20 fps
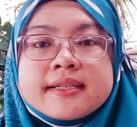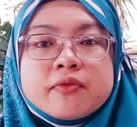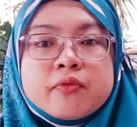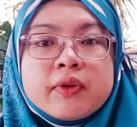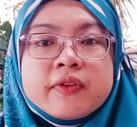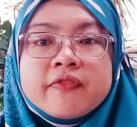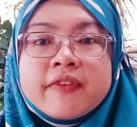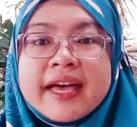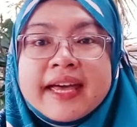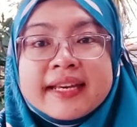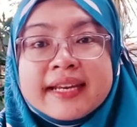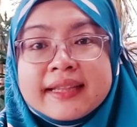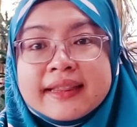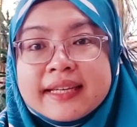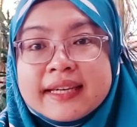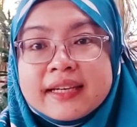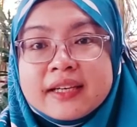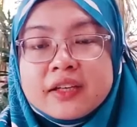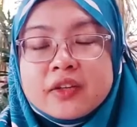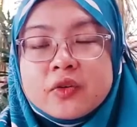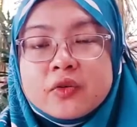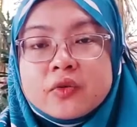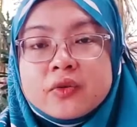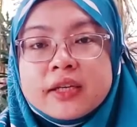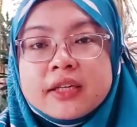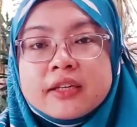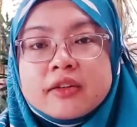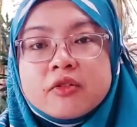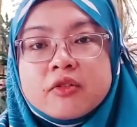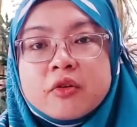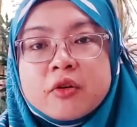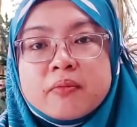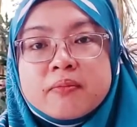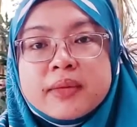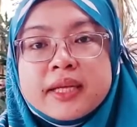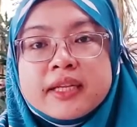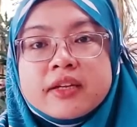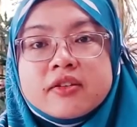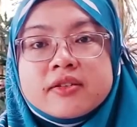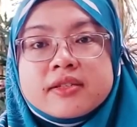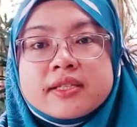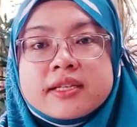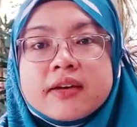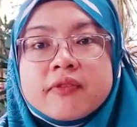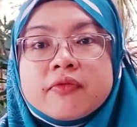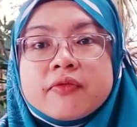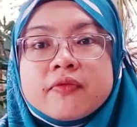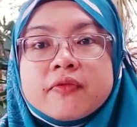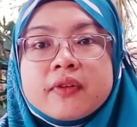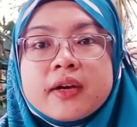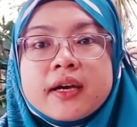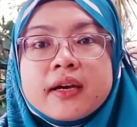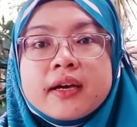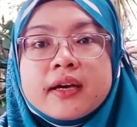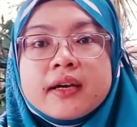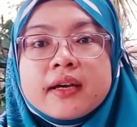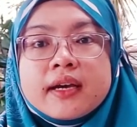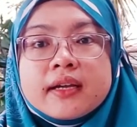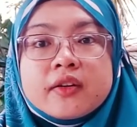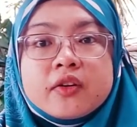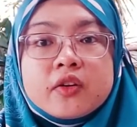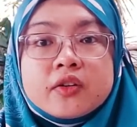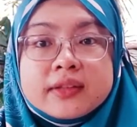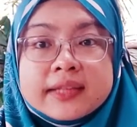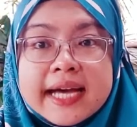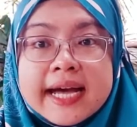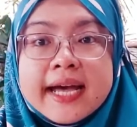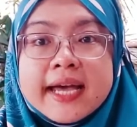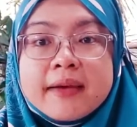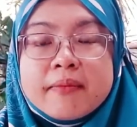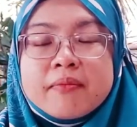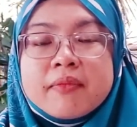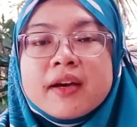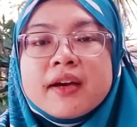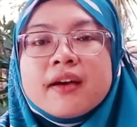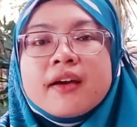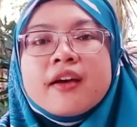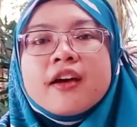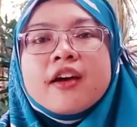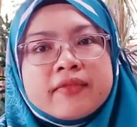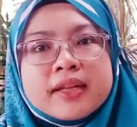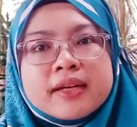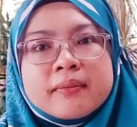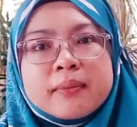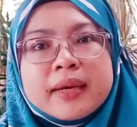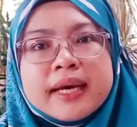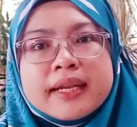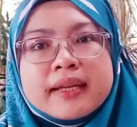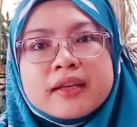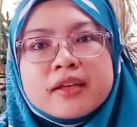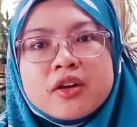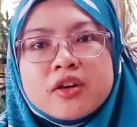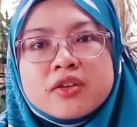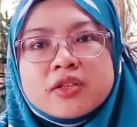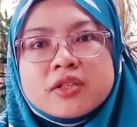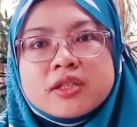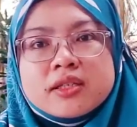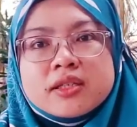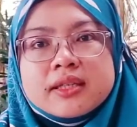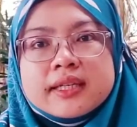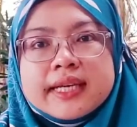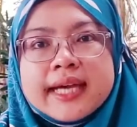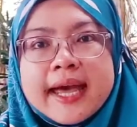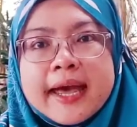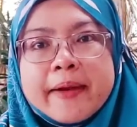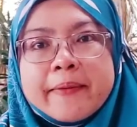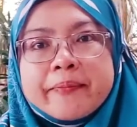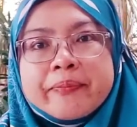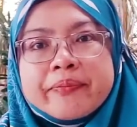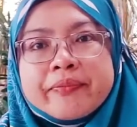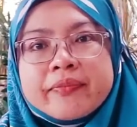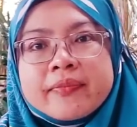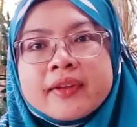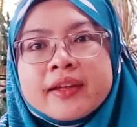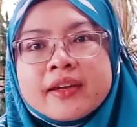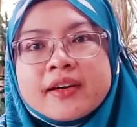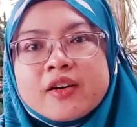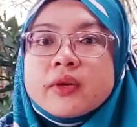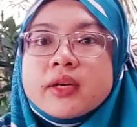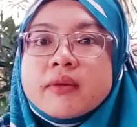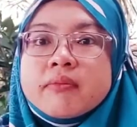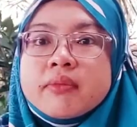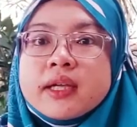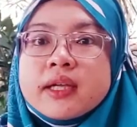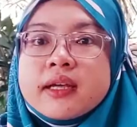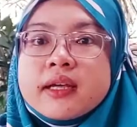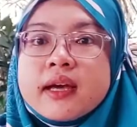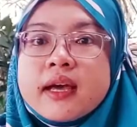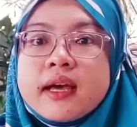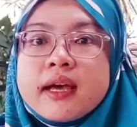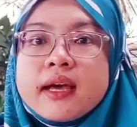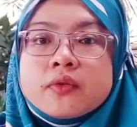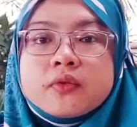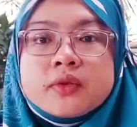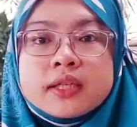Just with anything, you need to commit yourself and your time to develop and launch the app. If you want to be a